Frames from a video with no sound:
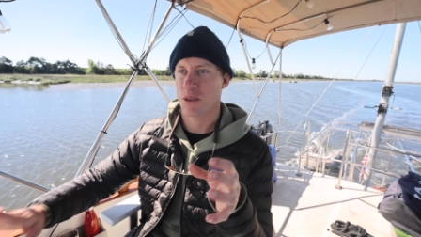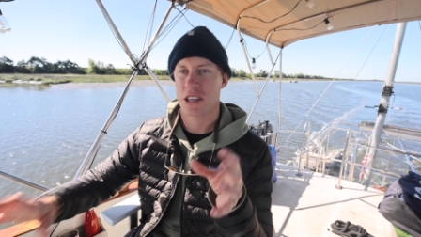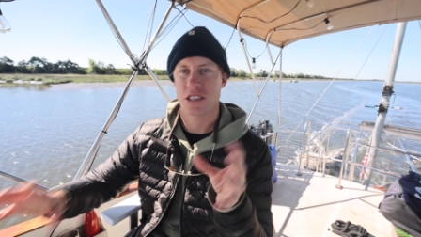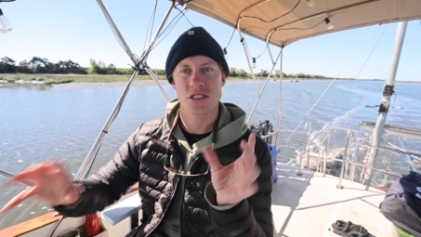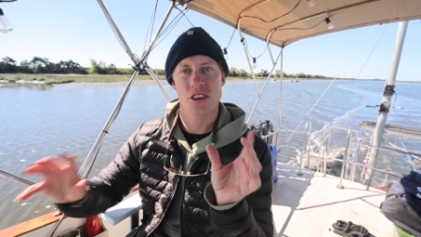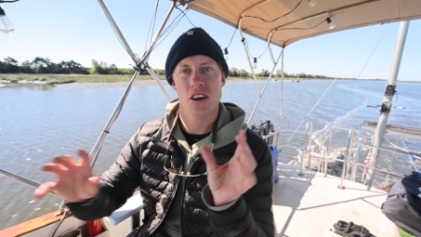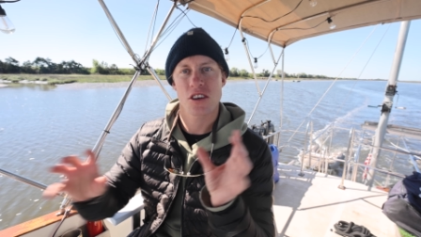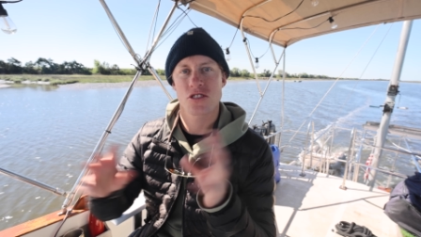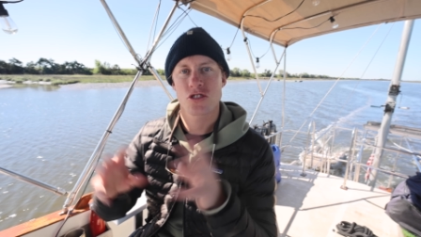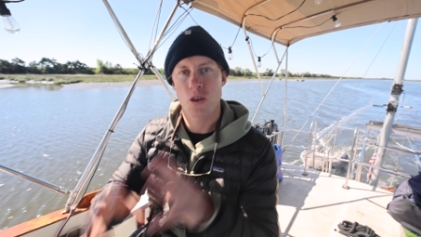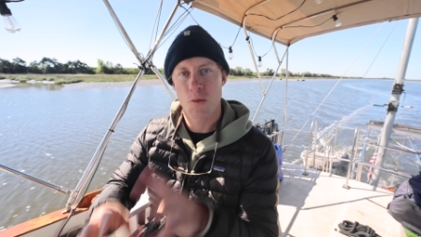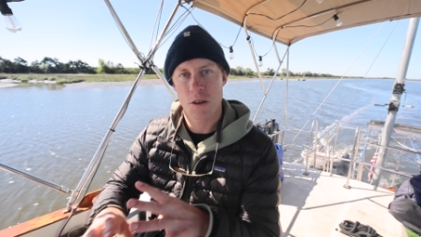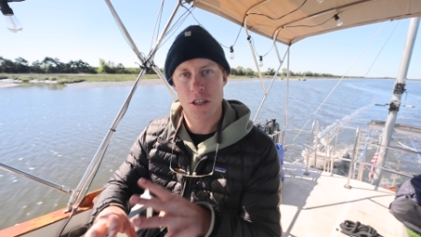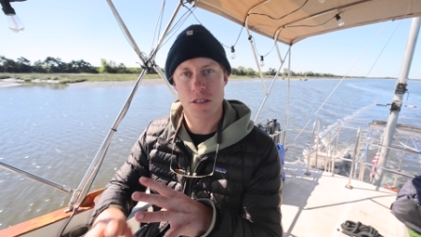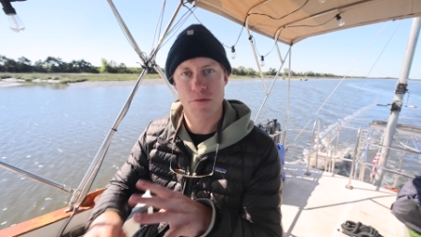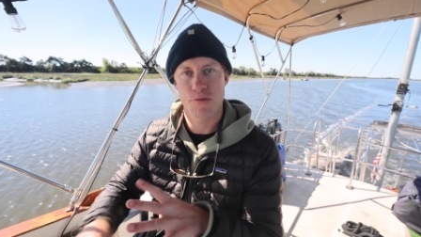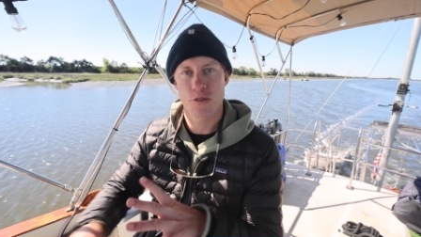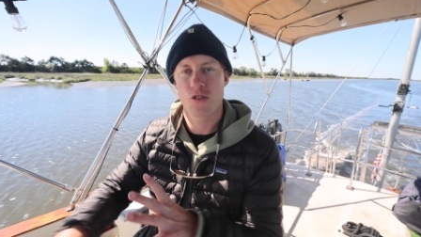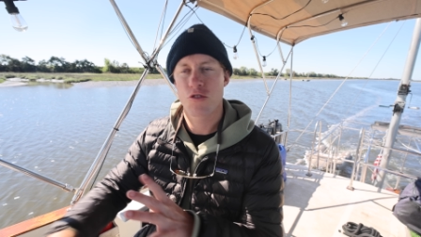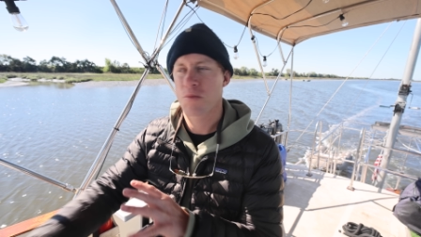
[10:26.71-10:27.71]
we saw so
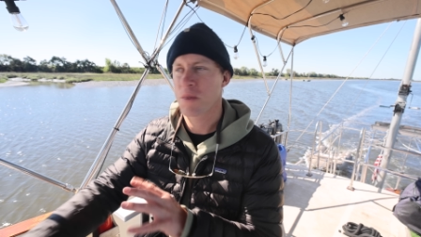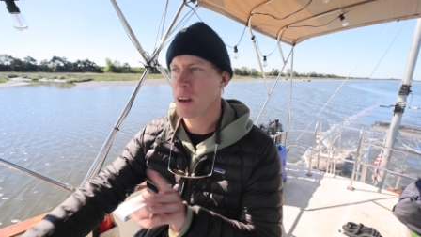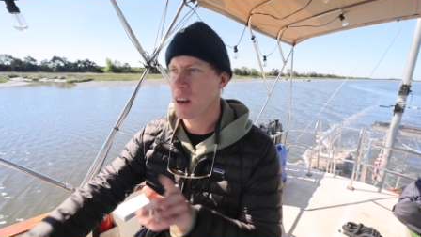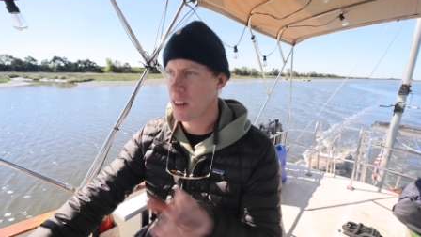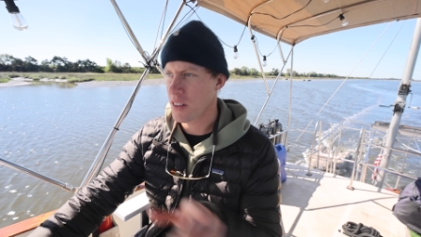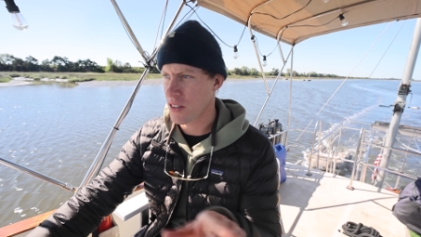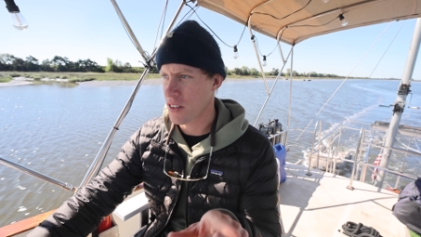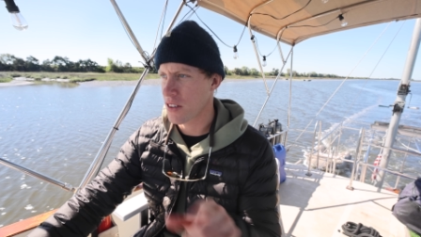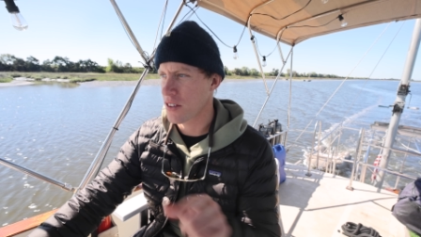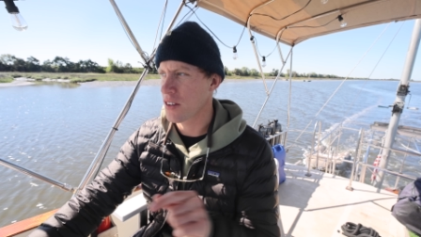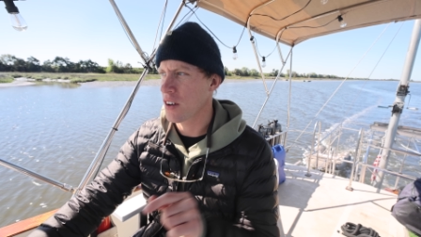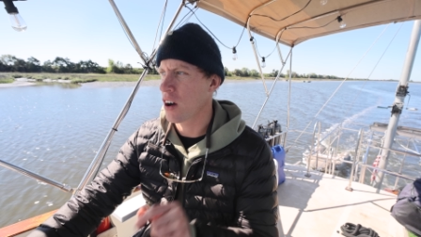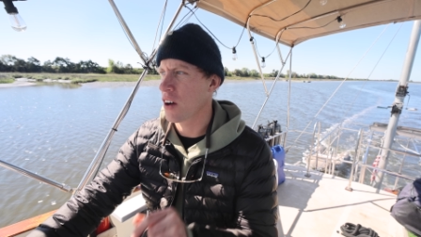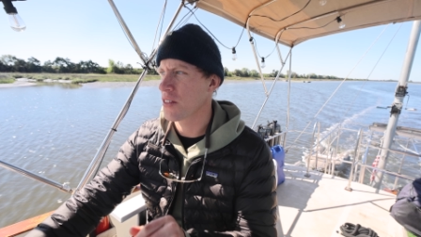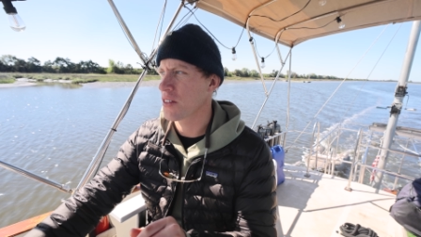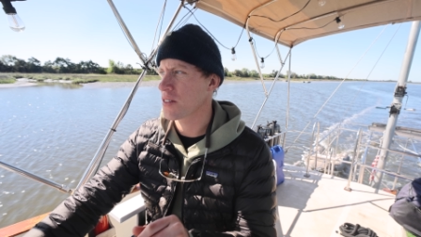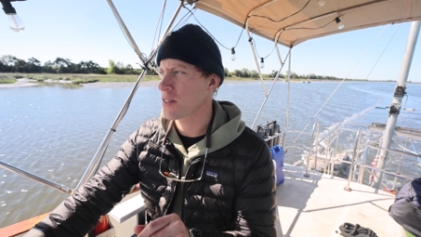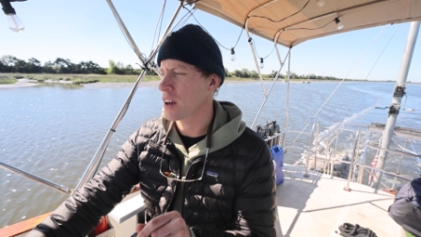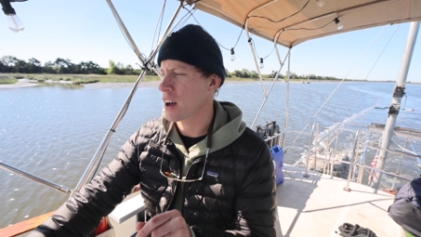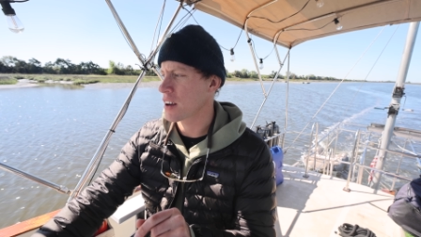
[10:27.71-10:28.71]
much movement in this,
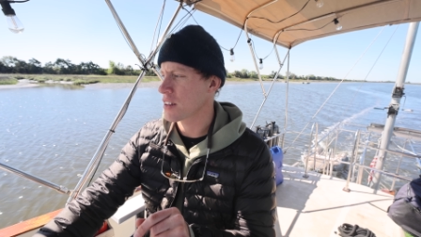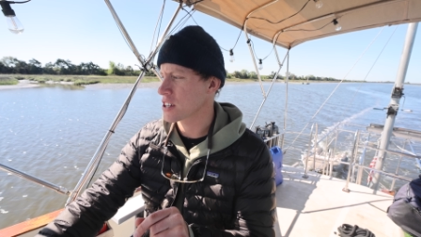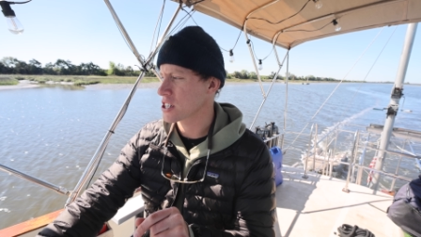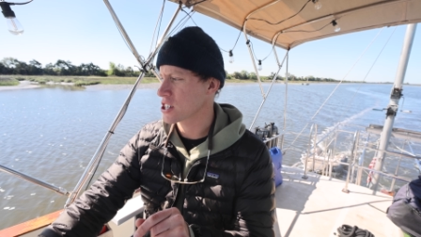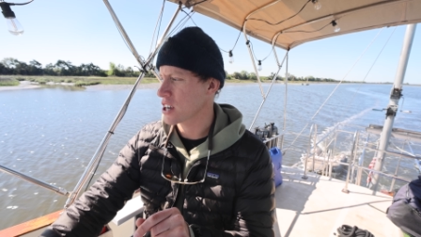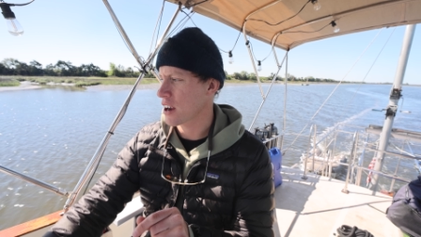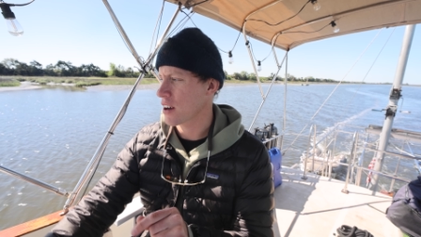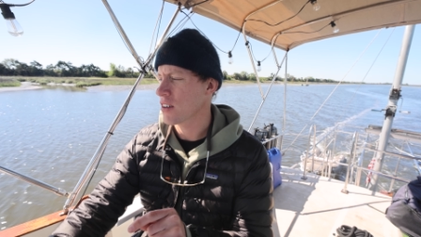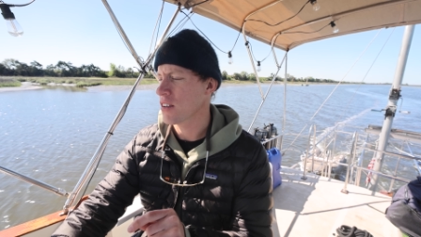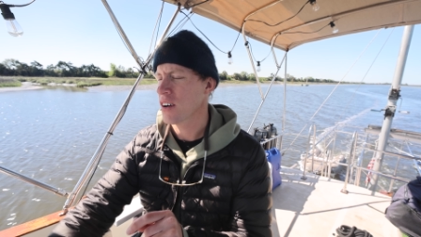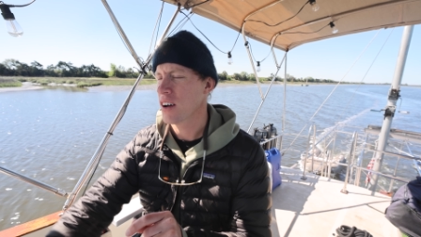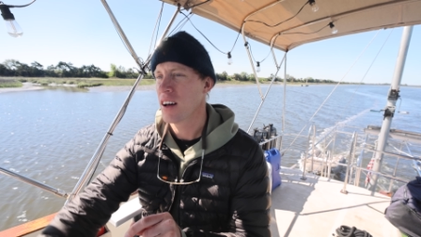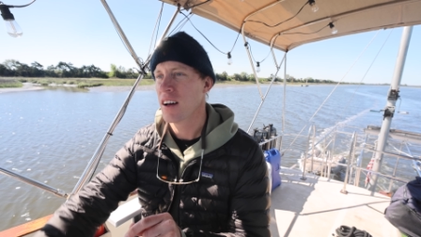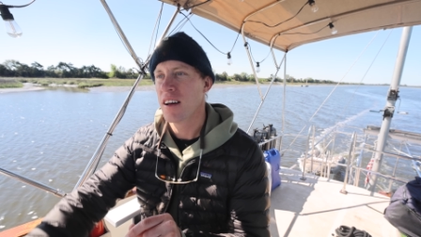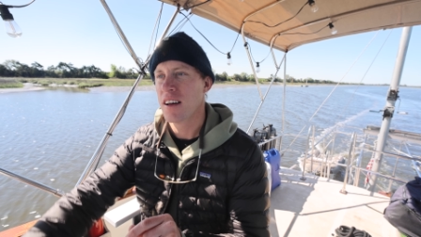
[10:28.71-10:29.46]
on the side of the channel.